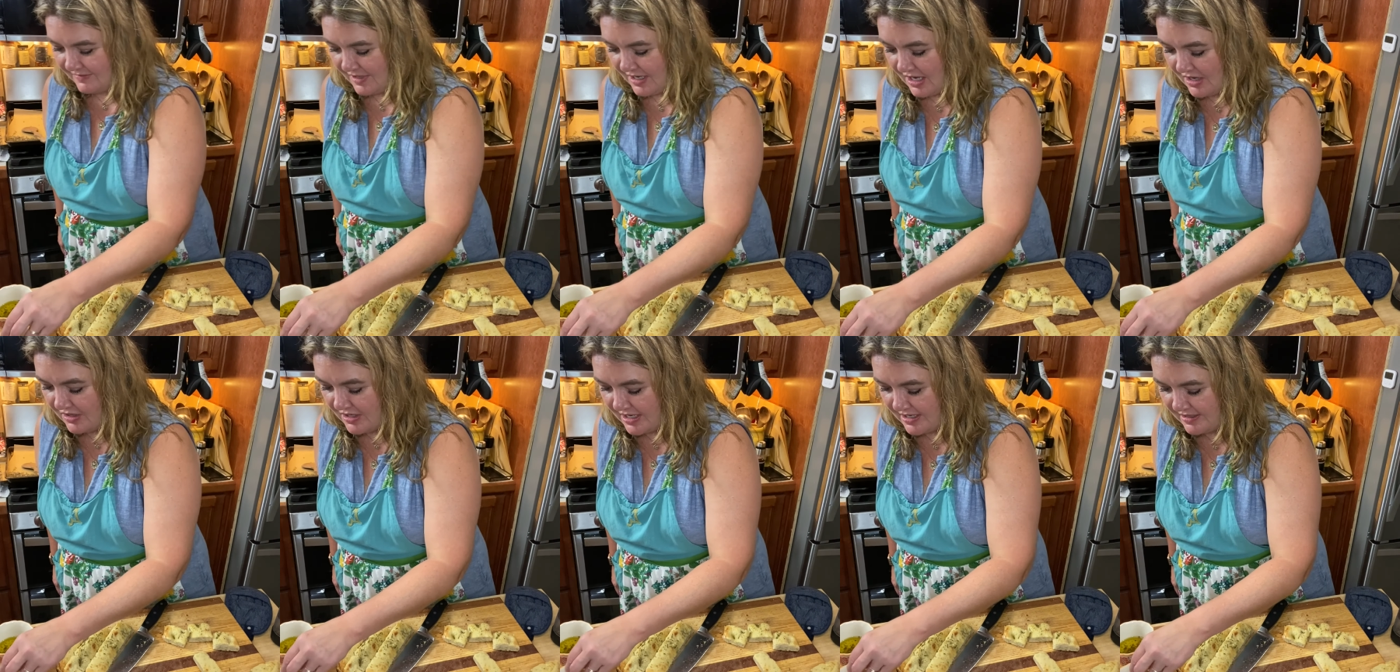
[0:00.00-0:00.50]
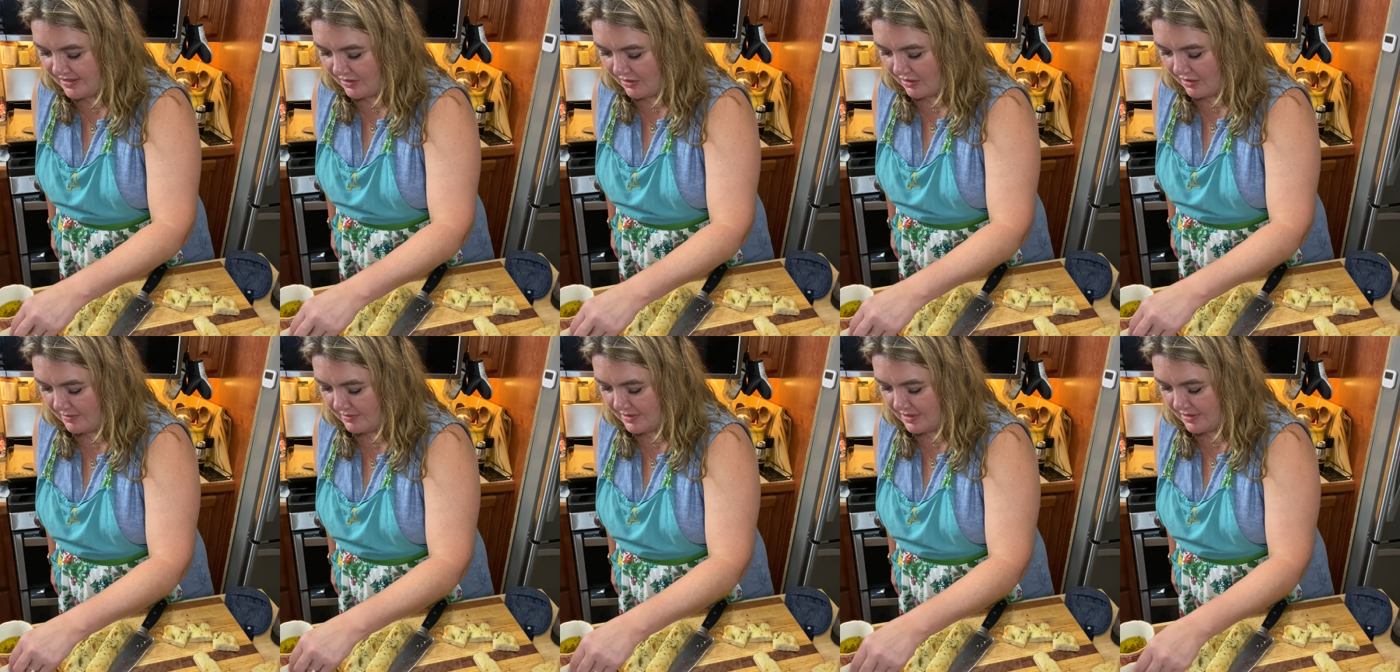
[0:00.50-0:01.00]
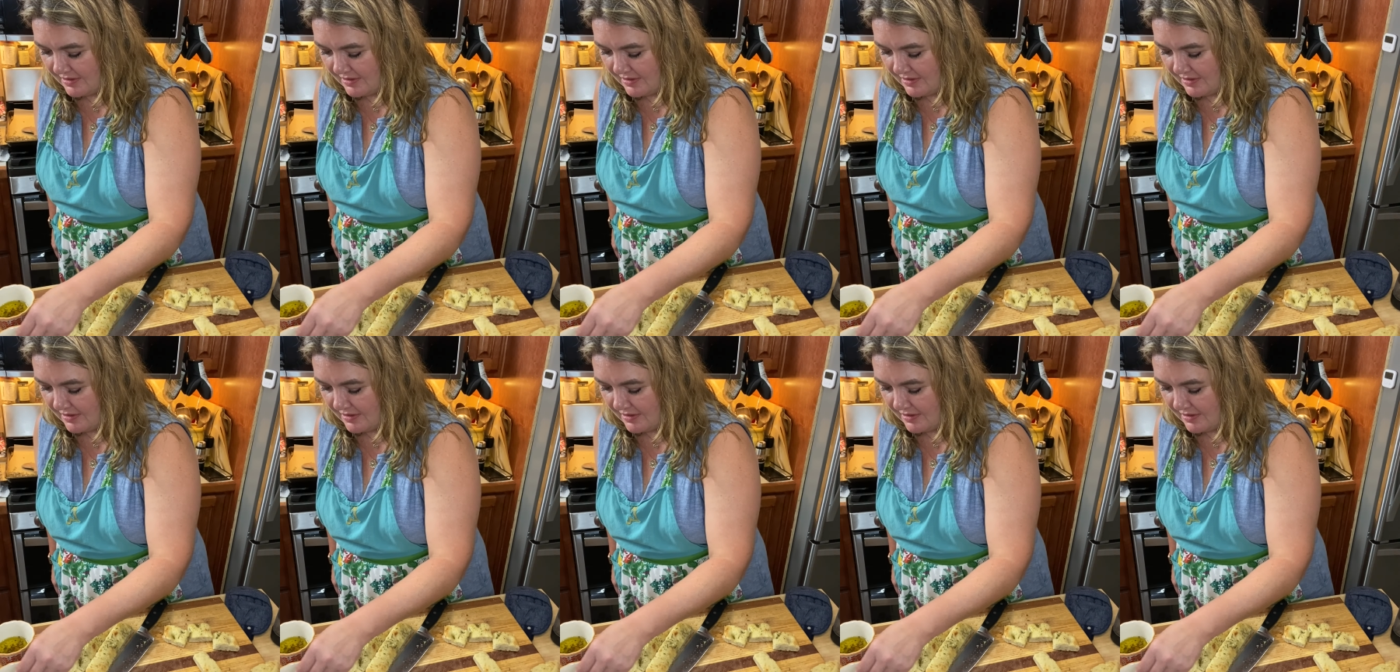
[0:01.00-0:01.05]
Can you taste the herbs?